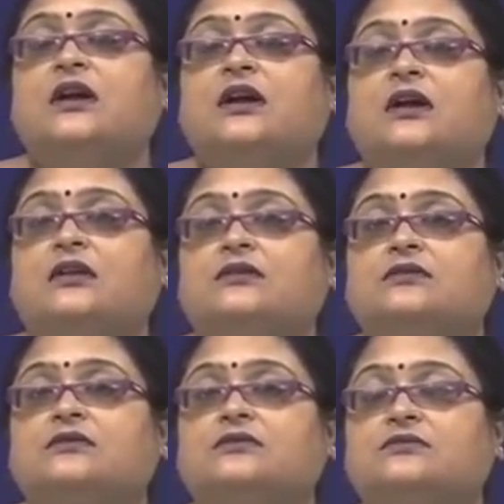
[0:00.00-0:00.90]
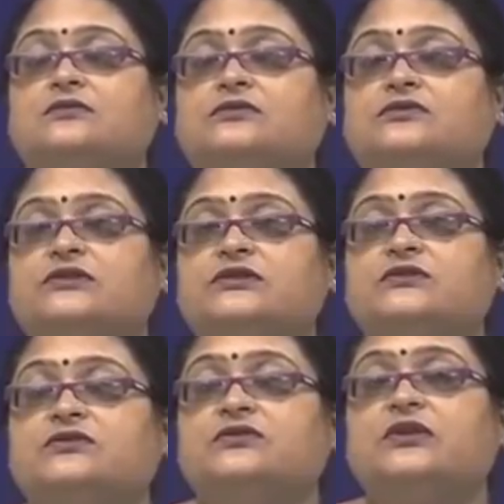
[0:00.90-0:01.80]
And we
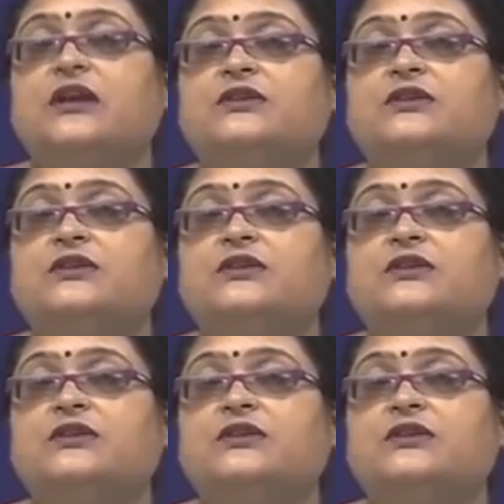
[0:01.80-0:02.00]
rely